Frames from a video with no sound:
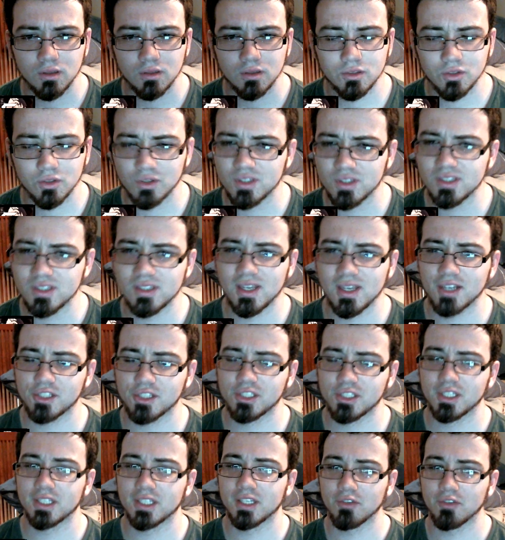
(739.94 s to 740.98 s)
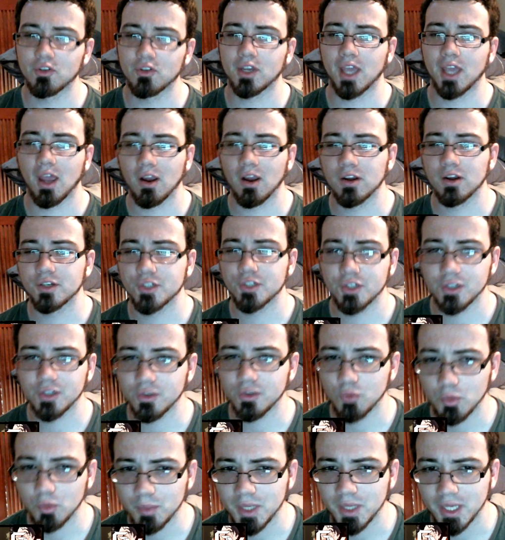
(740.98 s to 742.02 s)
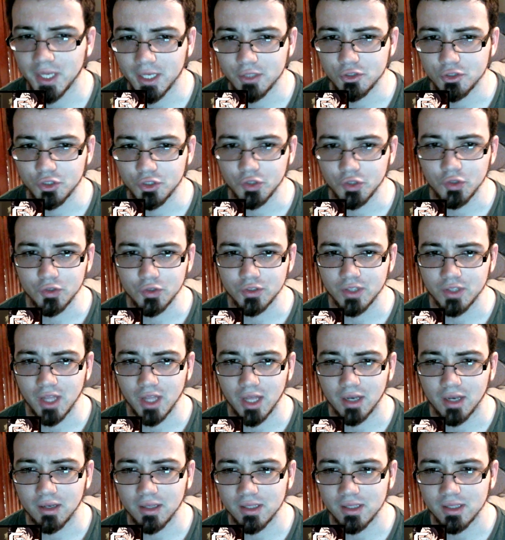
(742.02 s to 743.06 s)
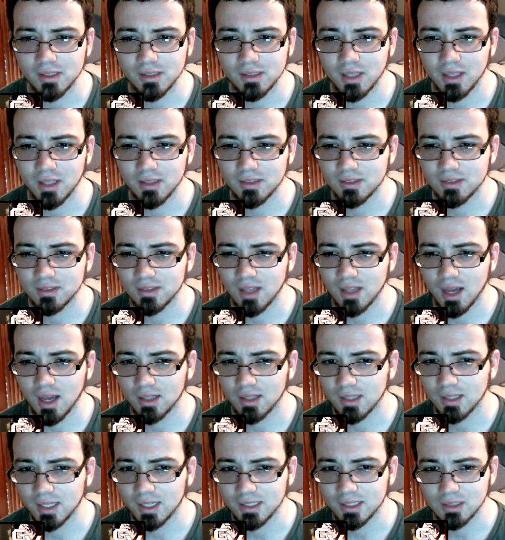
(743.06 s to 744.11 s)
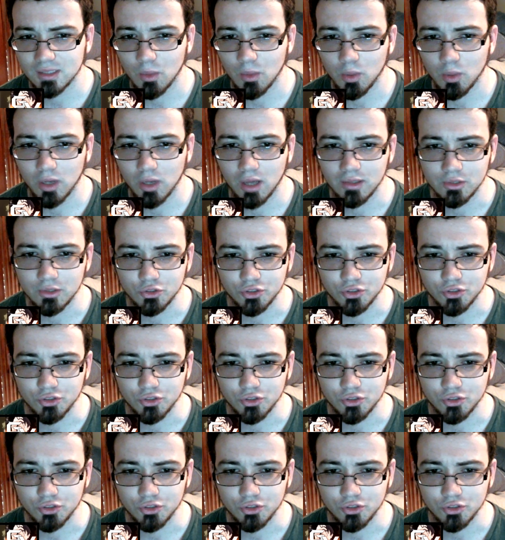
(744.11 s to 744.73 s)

So this is actually a different character we're being introduced then. It's not like someone on the